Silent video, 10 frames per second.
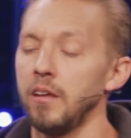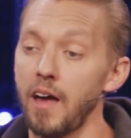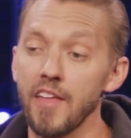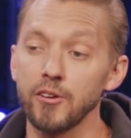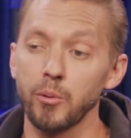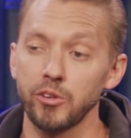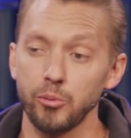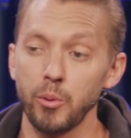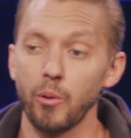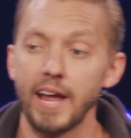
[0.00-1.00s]
Neither
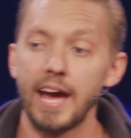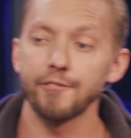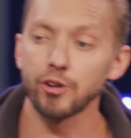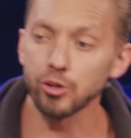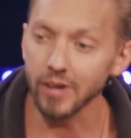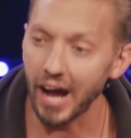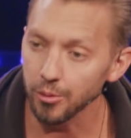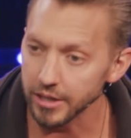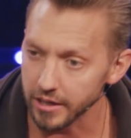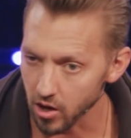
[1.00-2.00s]
do we want to have
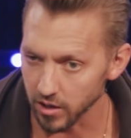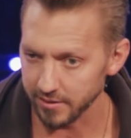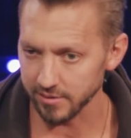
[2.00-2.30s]
crowded hearts.